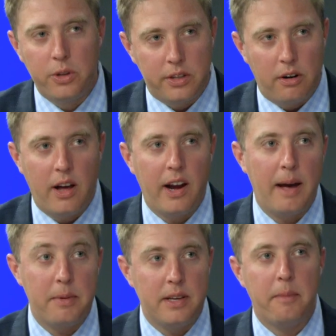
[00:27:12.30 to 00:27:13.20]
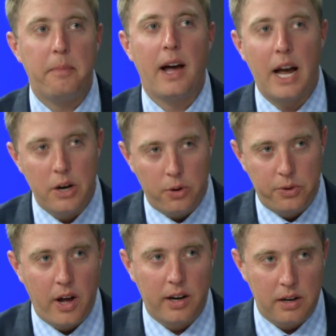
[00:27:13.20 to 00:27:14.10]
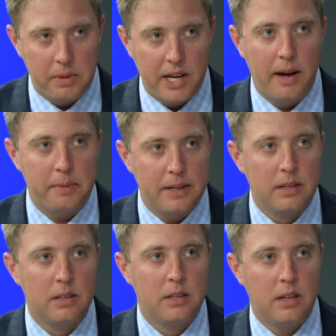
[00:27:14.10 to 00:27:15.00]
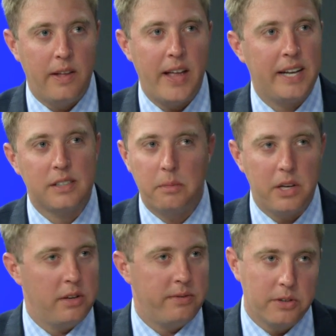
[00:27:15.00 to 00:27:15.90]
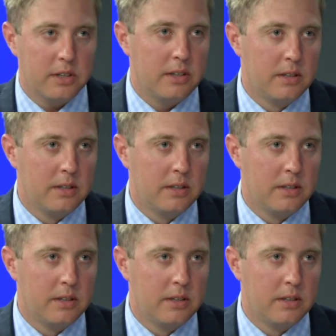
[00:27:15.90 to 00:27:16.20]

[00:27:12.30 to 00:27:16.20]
that they're not happy yet, but I know they're not going to be happy. Okay. And that doesn't make you feel good.